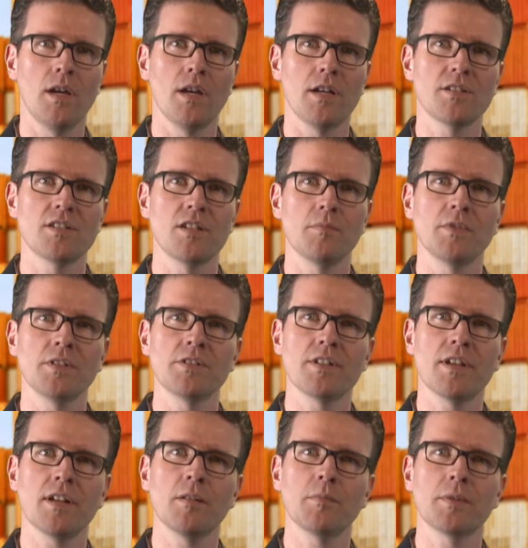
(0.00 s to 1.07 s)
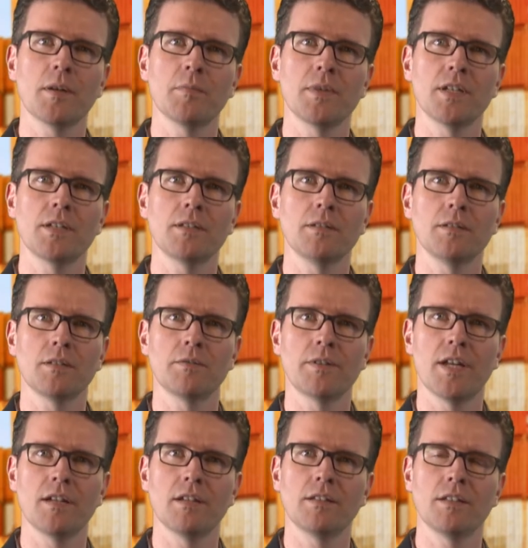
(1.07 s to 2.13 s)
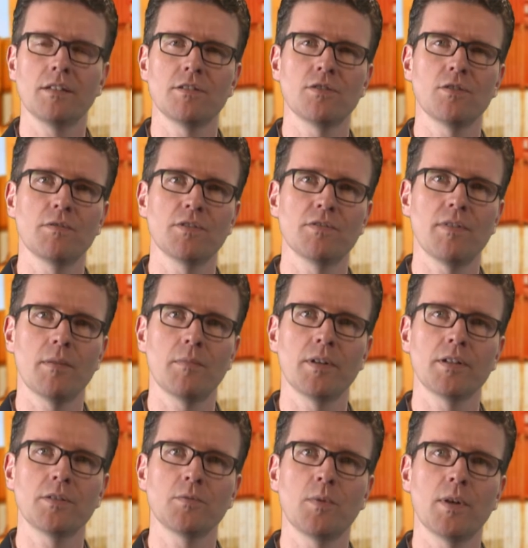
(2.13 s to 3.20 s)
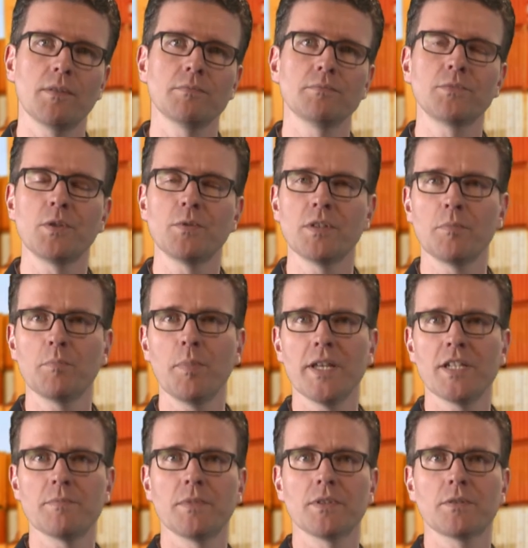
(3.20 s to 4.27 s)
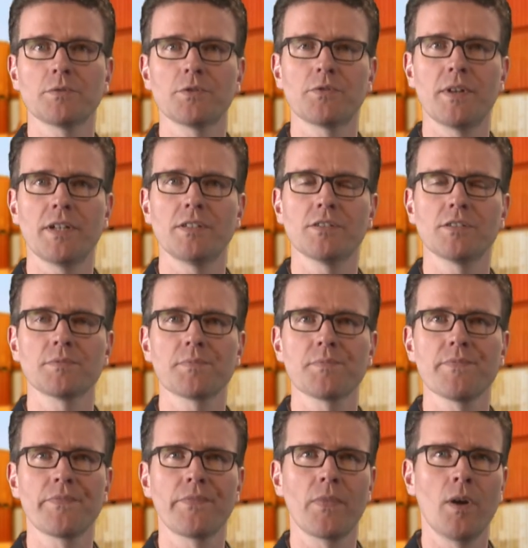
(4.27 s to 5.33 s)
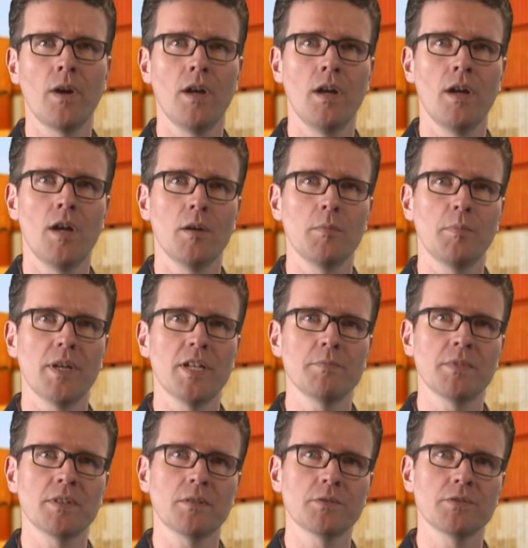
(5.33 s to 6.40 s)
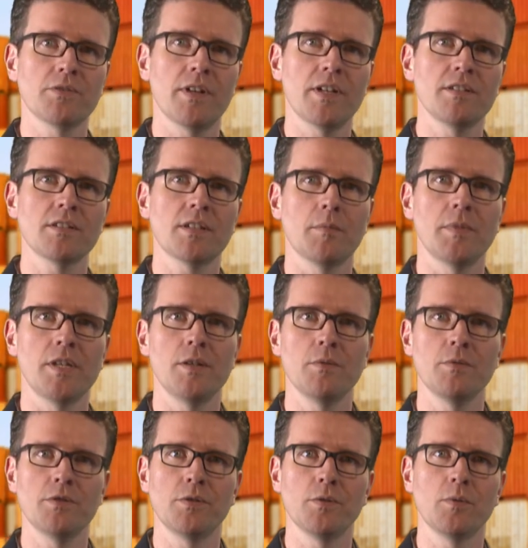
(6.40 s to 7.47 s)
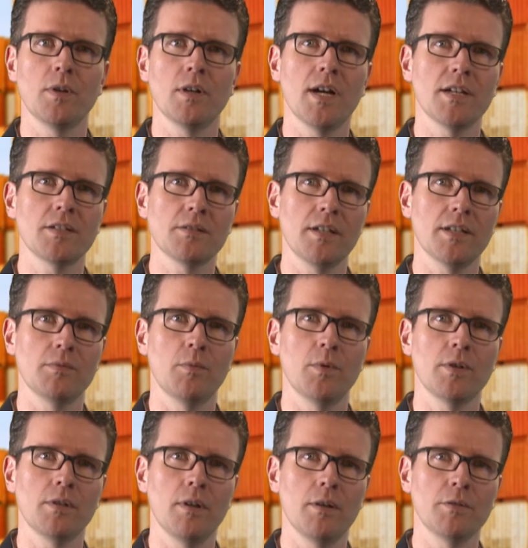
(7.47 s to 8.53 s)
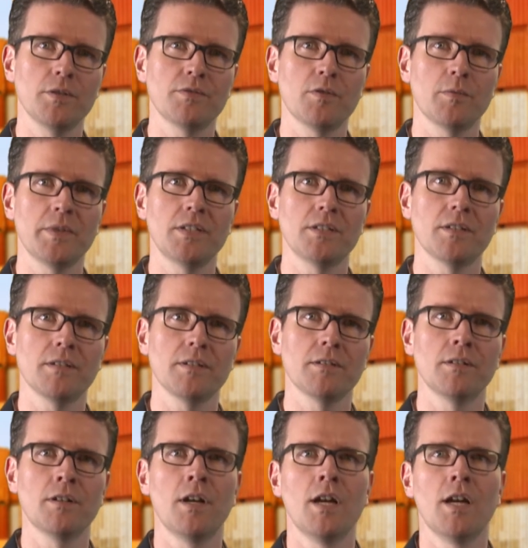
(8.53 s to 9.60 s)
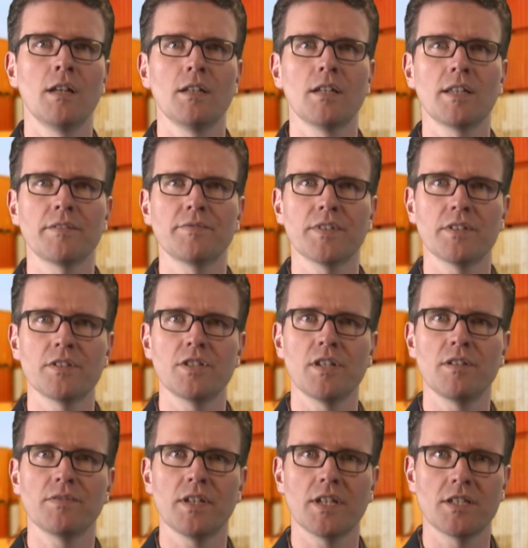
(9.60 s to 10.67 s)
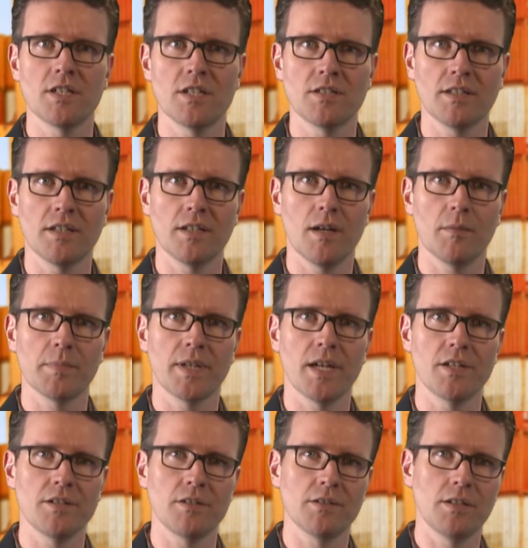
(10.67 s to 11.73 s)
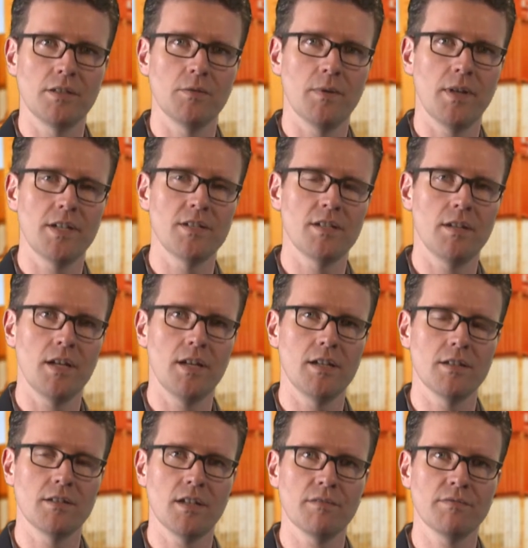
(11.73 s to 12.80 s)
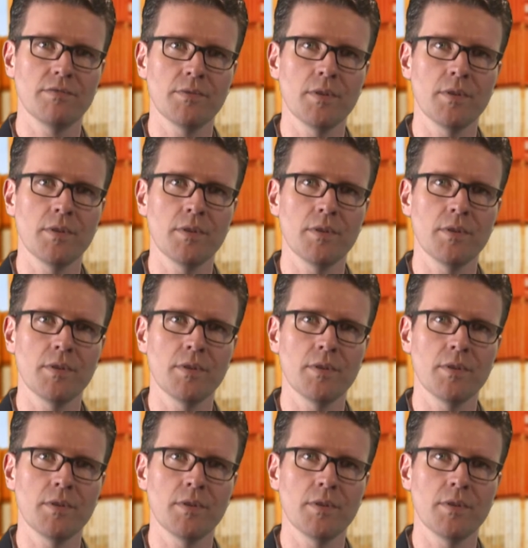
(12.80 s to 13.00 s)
A similar setup can be created in Service Fabric as well, using placement constraints. Placement constraints can be used to isolate workloads from each other, lift and shift existing applications into ASF,